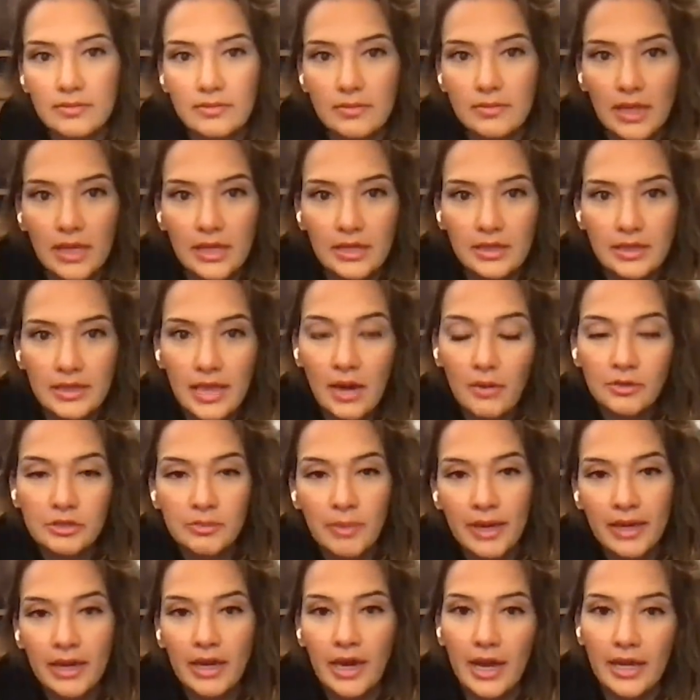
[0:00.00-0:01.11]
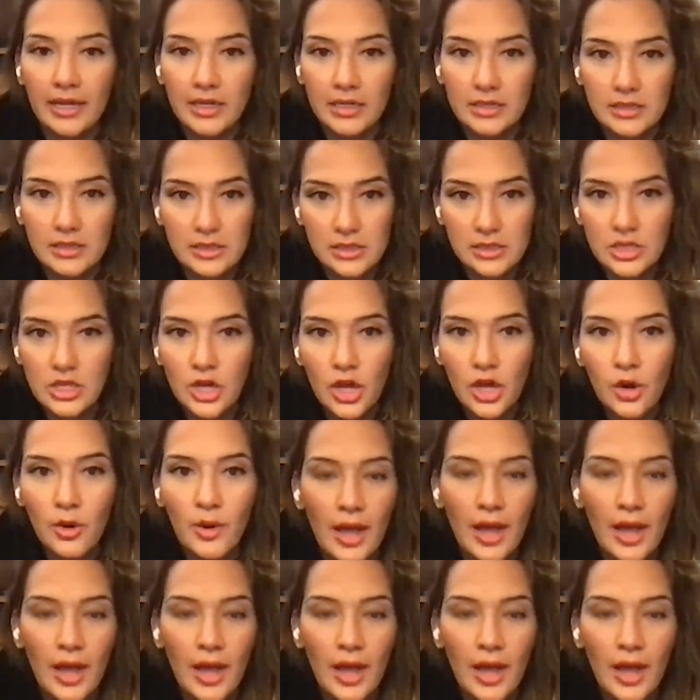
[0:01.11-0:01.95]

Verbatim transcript: Like that was my guidance, you know?